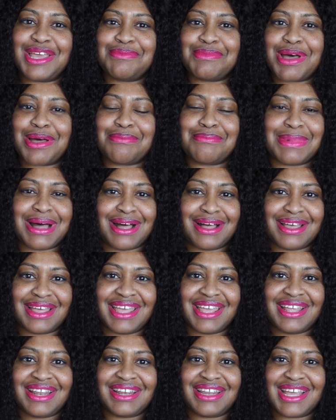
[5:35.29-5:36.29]
in my
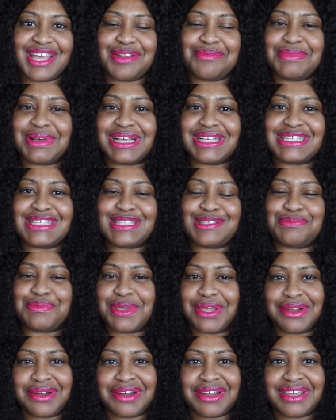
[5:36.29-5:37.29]
mind and my
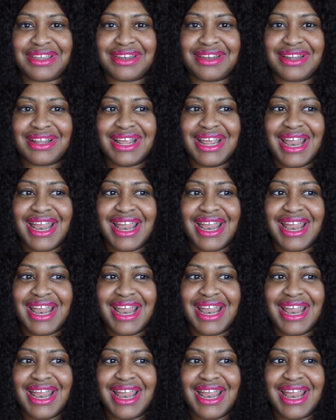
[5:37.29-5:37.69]
spirit.